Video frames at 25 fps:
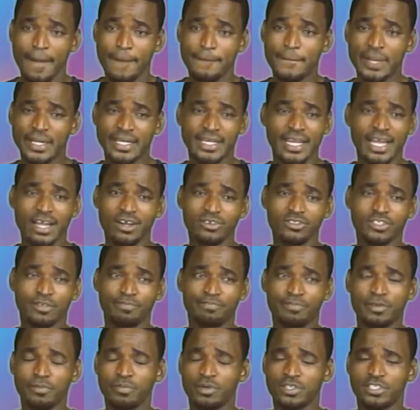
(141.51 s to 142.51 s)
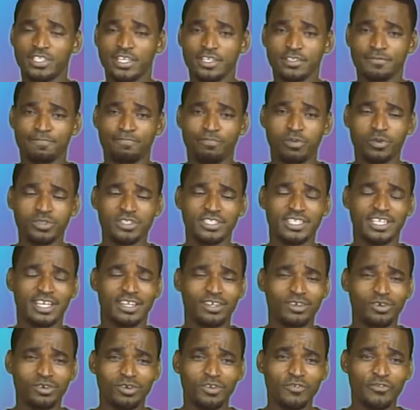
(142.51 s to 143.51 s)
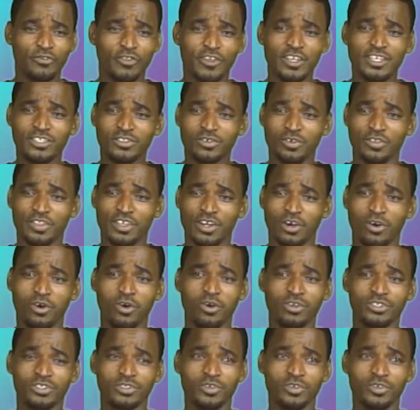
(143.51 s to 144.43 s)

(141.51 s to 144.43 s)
but now some people are just posting a lot of things on their own,